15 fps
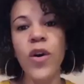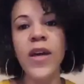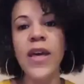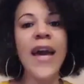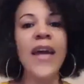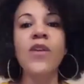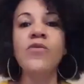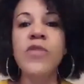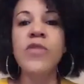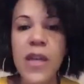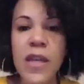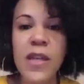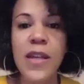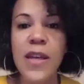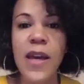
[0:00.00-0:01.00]
he had no
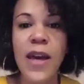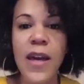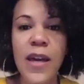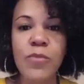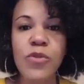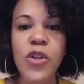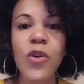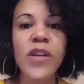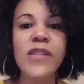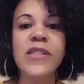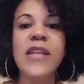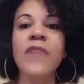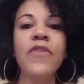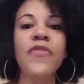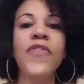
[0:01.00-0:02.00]
skin in the game. So he's
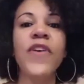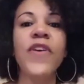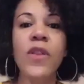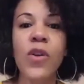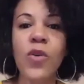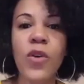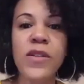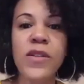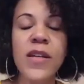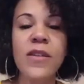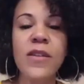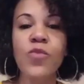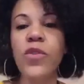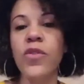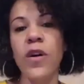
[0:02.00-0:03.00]
never felt lost. He,
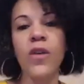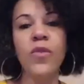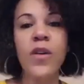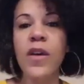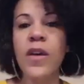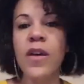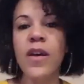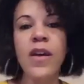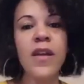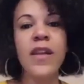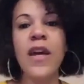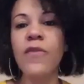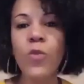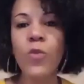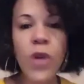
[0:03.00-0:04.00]
you know, he
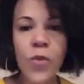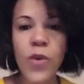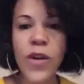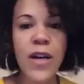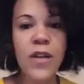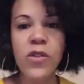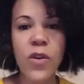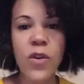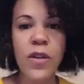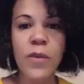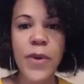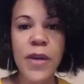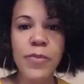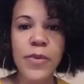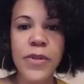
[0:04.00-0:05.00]
never went without toilet
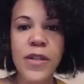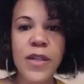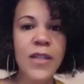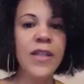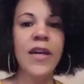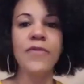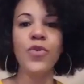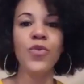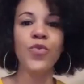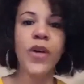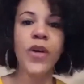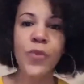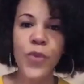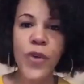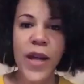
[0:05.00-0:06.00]
paper. He never
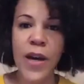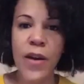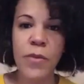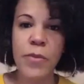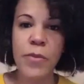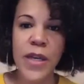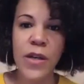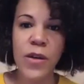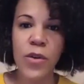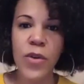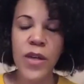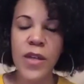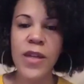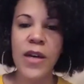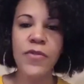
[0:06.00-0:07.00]
went without a meal.
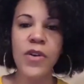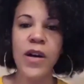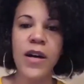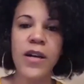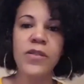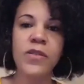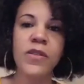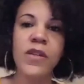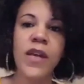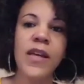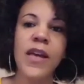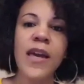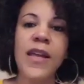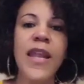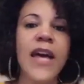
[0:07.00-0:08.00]
He never um, he,
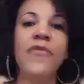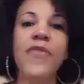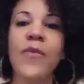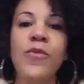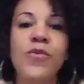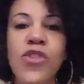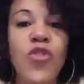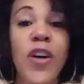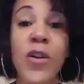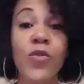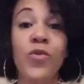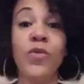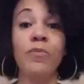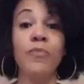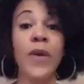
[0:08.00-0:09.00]
he never
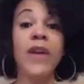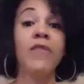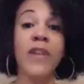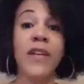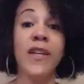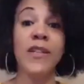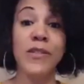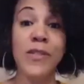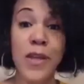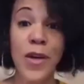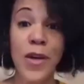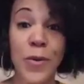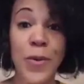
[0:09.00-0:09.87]
struggled. Period. So,